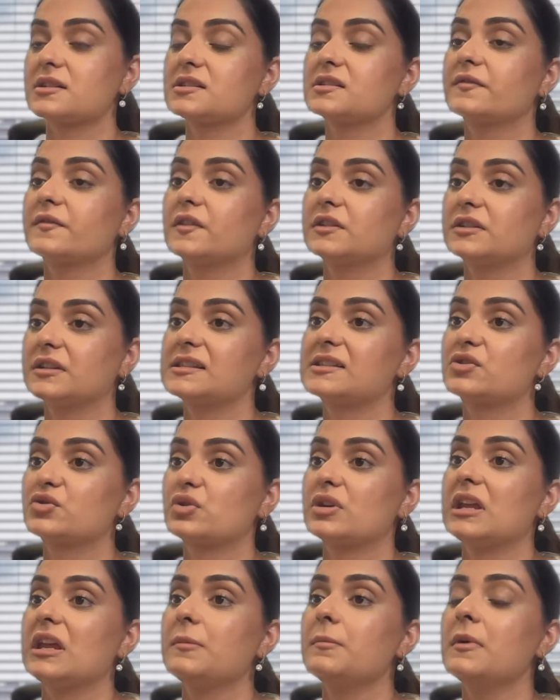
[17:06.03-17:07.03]
for this
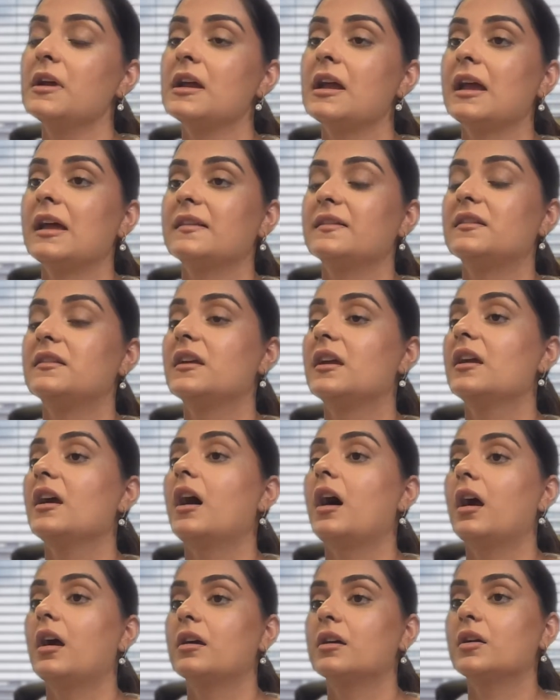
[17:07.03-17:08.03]
stream, they
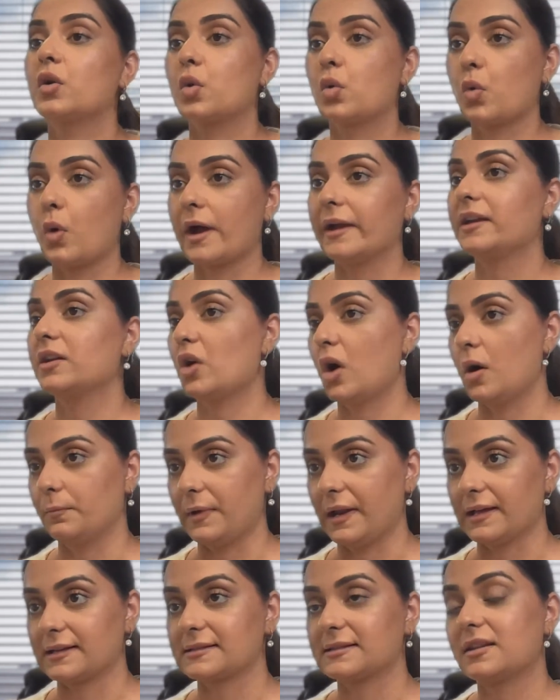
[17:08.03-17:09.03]
are quite complex.